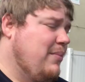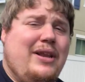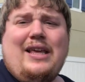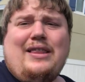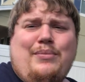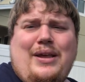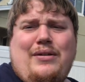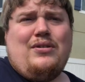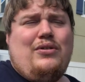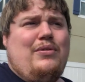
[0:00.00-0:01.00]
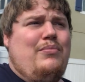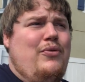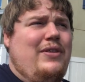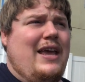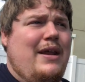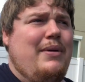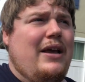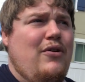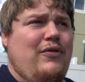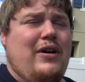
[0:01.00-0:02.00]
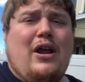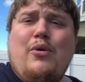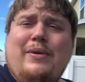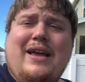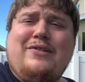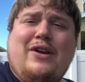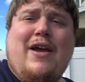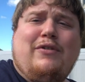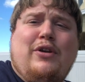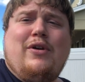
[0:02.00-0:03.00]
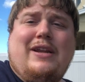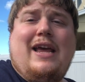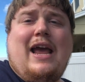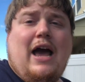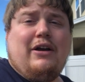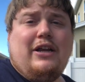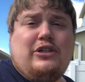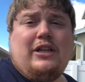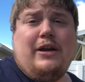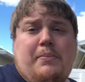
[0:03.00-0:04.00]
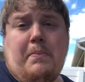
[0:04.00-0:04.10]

I'm gonna get them in. Gonna move the gate back over, and I hope you guys are having a great day. I'll catch you later.